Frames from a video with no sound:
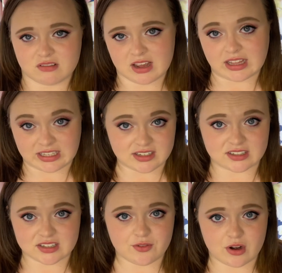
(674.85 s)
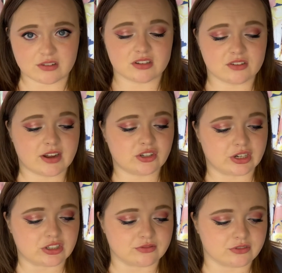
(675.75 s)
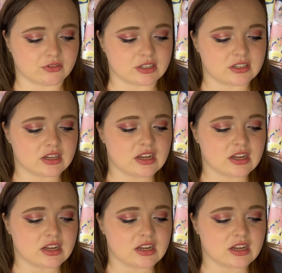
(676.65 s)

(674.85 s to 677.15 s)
at least 64 ounces of hydration fluids.